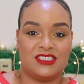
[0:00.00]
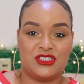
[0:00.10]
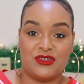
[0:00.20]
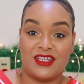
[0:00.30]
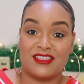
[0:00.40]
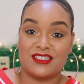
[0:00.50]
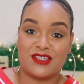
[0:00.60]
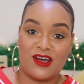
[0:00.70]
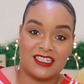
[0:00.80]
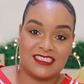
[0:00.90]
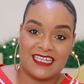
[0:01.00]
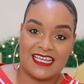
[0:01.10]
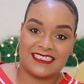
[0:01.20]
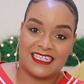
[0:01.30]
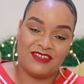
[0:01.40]
during those
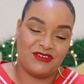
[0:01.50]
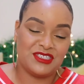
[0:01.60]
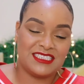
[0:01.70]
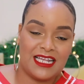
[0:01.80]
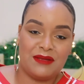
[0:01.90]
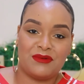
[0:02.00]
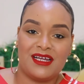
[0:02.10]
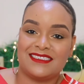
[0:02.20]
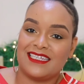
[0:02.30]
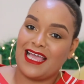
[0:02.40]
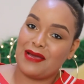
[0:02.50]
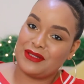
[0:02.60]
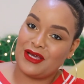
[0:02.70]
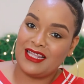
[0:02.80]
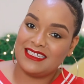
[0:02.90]
holidays. And if you're celebrating,
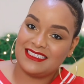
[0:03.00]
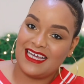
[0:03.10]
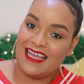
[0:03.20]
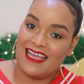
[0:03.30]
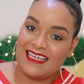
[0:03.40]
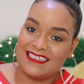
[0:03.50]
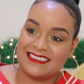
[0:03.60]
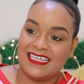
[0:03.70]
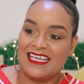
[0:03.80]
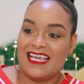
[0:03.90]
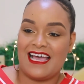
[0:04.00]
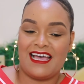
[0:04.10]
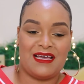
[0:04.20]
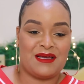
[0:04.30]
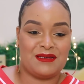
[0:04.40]
happy holidays,
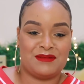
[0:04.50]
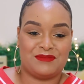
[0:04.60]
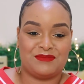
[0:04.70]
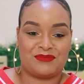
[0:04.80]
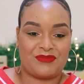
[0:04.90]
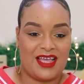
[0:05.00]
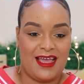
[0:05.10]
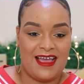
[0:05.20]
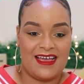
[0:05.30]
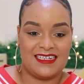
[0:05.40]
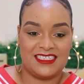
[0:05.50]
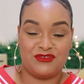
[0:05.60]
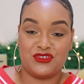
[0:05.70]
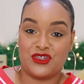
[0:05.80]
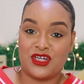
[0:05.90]
and
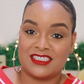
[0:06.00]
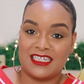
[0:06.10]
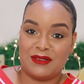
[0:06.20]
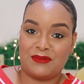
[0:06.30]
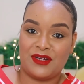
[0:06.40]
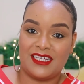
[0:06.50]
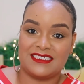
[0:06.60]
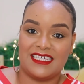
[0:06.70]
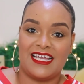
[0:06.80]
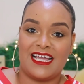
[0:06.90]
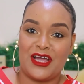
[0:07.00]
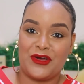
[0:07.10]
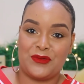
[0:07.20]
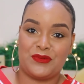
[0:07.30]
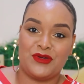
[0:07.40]
if you're not celebrating, I
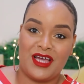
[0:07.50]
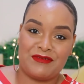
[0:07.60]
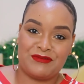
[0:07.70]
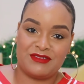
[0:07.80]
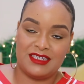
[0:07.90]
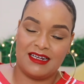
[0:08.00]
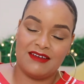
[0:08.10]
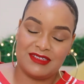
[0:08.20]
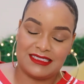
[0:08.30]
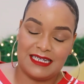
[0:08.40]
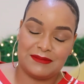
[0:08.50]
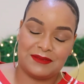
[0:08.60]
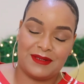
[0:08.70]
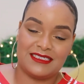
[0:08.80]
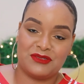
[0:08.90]
hope you have a lovely time
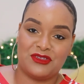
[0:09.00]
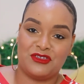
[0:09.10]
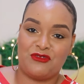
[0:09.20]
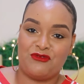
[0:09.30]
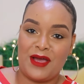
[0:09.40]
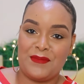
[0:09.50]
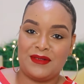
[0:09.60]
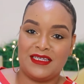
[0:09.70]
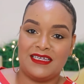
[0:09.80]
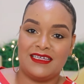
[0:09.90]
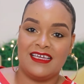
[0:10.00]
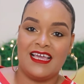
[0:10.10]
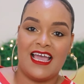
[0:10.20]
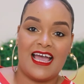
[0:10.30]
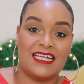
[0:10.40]
spending with your
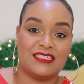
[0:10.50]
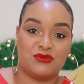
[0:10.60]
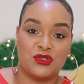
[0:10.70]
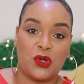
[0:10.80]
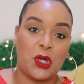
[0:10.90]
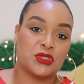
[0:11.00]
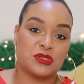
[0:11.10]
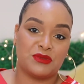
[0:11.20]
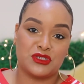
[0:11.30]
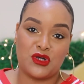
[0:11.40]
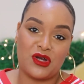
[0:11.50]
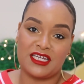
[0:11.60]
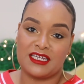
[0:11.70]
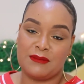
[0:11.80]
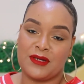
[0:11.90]
family. And we'll also be
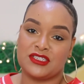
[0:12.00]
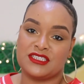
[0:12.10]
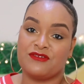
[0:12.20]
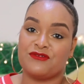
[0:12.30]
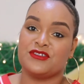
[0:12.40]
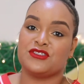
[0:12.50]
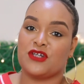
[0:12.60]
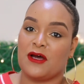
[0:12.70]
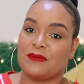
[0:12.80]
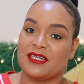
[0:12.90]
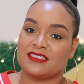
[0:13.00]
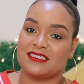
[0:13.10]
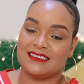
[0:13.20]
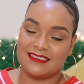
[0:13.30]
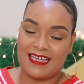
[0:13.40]
talking about different topics.
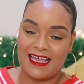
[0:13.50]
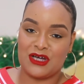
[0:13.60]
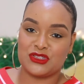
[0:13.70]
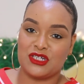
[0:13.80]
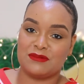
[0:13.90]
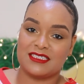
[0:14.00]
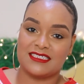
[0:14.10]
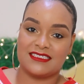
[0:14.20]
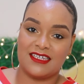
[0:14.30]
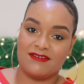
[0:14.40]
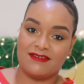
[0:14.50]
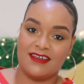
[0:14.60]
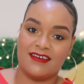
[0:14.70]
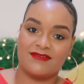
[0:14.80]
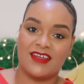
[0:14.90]
So today our topic is
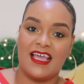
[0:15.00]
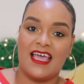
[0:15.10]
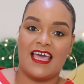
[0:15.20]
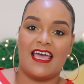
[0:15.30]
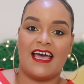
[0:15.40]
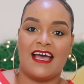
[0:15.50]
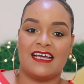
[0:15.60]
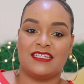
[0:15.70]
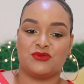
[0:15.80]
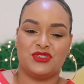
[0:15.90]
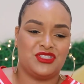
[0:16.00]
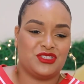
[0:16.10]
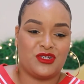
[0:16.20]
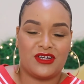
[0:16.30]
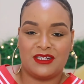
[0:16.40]
self-love, and we're
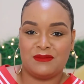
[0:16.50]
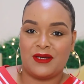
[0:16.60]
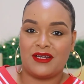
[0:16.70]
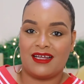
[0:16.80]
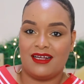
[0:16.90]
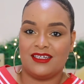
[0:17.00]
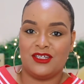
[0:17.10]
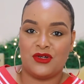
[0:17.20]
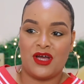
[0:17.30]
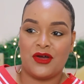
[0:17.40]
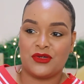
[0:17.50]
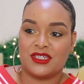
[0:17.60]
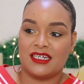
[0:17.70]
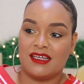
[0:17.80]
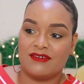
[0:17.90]
just talking about, you know, how you
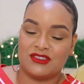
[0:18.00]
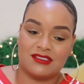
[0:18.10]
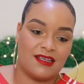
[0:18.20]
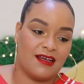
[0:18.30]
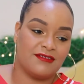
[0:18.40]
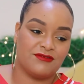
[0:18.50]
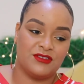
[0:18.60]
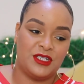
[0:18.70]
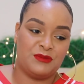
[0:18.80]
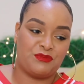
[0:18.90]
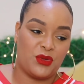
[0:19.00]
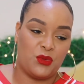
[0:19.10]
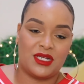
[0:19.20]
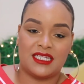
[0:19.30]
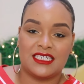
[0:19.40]
can love yourself,
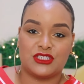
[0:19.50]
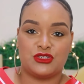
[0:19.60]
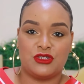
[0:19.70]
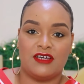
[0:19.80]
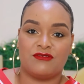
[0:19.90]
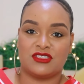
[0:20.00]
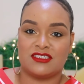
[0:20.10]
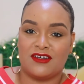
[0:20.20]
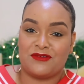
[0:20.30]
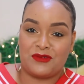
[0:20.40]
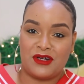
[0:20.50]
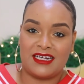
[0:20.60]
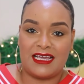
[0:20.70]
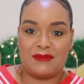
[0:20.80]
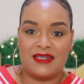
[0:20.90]
what it is to love yourself, where
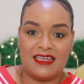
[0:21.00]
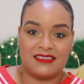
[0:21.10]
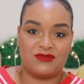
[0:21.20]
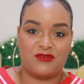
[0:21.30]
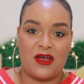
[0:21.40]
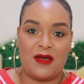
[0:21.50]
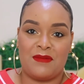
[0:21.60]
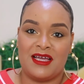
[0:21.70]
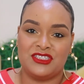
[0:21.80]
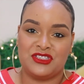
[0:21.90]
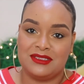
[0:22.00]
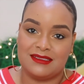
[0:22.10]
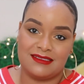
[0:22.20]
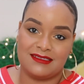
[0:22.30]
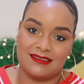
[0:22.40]
it emanates from, and
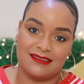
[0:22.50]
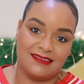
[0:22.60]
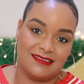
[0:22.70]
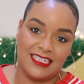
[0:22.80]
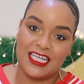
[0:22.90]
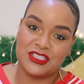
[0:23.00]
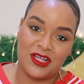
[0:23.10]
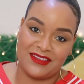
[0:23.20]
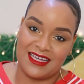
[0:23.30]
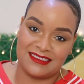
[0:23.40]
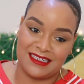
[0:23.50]
just, it's not that